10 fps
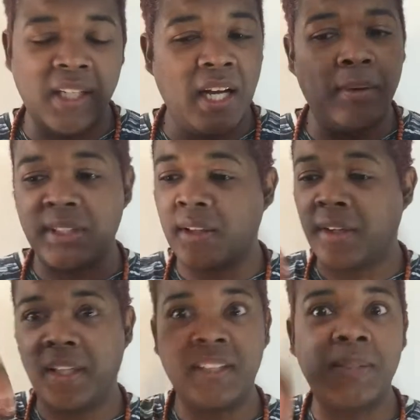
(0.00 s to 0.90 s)
Now it's like,
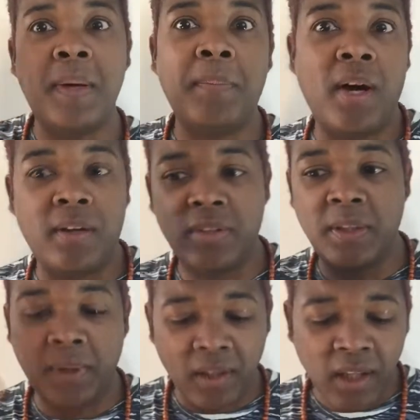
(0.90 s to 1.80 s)
okay, this is my part of the
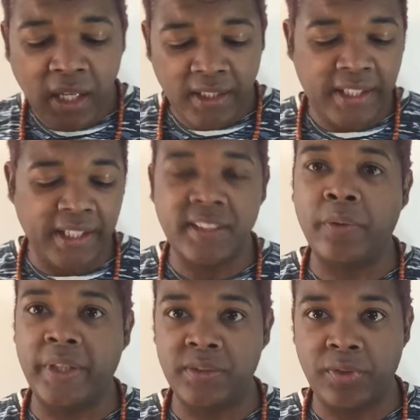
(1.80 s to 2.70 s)
bill, there's the
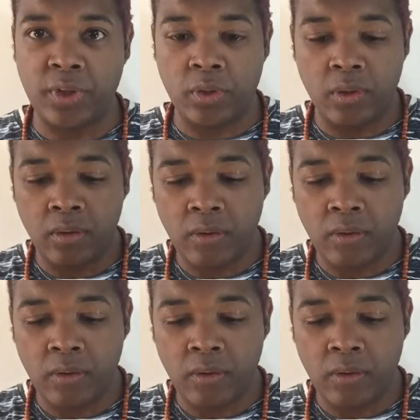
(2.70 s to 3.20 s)
rest for y'all.